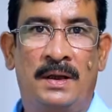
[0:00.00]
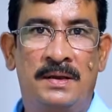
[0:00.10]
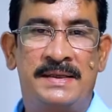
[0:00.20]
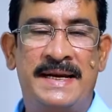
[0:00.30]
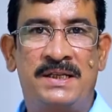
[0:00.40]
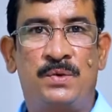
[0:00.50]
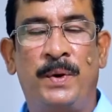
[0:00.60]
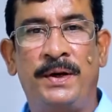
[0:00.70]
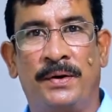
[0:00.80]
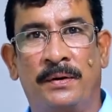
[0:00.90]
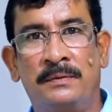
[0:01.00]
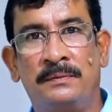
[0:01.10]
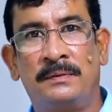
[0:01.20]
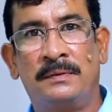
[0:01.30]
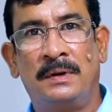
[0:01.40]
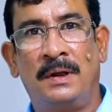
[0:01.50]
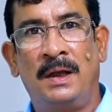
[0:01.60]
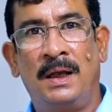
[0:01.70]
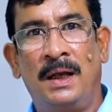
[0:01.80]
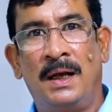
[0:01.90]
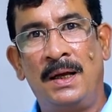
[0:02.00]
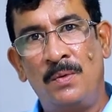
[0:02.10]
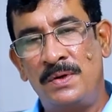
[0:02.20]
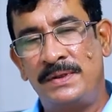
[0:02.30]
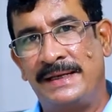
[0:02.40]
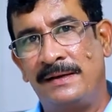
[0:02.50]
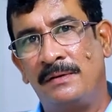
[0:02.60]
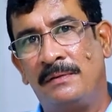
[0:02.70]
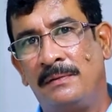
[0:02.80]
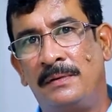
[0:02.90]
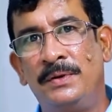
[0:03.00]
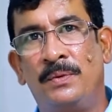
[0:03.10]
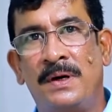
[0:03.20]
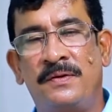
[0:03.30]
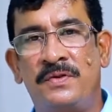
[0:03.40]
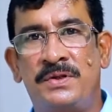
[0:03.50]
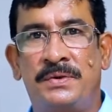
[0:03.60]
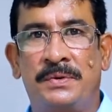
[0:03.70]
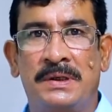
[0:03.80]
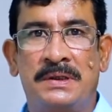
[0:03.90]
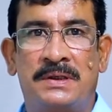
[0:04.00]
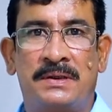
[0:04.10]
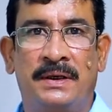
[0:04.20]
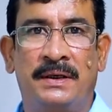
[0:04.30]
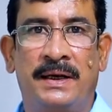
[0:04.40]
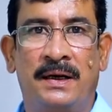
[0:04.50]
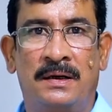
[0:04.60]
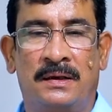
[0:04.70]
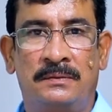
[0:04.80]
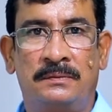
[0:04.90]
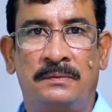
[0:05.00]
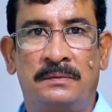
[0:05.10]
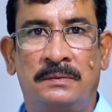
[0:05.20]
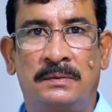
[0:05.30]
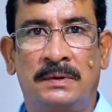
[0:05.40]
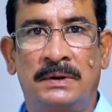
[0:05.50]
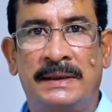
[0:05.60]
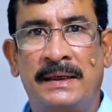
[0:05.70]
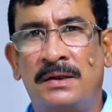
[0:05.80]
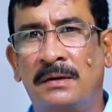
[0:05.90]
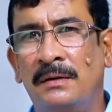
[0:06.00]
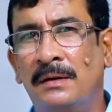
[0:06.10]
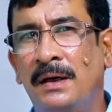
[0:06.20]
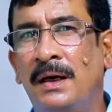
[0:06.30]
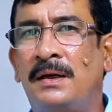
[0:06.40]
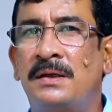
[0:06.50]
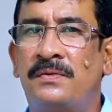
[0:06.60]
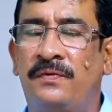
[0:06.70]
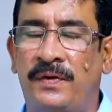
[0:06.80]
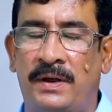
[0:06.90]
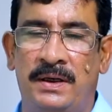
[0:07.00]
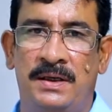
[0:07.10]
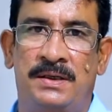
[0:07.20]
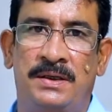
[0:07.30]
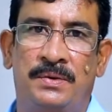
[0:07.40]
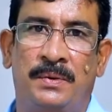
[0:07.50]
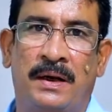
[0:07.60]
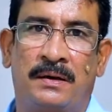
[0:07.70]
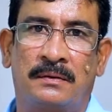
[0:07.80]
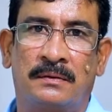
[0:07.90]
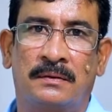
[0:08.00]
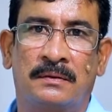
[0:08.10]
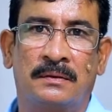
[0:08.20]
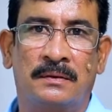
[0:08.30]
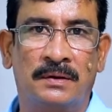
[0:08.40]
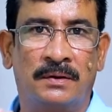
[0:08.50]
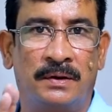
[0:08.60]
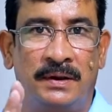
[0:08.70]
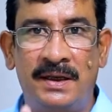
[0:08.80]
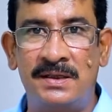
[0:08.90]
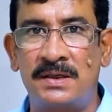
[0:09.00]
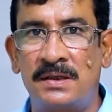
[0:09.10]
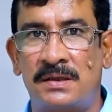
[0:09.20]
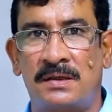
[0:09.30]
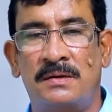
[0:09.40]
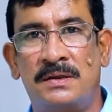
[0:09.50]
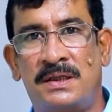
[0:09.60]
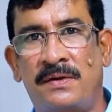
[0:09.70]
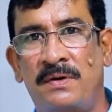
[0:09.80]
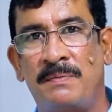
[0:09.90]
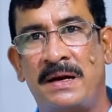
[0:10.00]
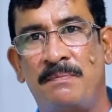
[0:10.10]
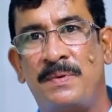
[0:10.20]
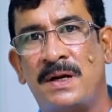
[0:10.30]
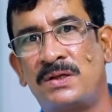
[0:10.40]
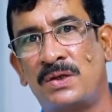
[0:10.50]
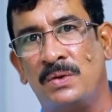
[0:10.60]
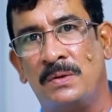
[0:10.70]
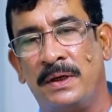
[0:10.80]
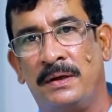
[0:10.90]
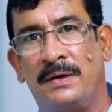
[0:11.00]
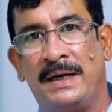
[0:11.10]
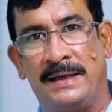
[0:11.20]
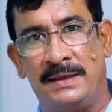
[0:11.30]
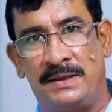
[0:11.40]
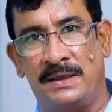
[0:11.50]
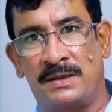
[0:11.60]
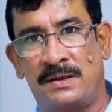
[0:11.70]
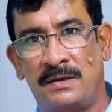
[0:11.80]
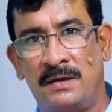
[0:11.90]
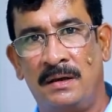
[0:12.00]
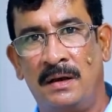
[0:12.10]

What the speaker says: in this next video, I want to tell all you wonderful students in Kerala that it is very easy to get your decent 7-band plus score in your IELTS.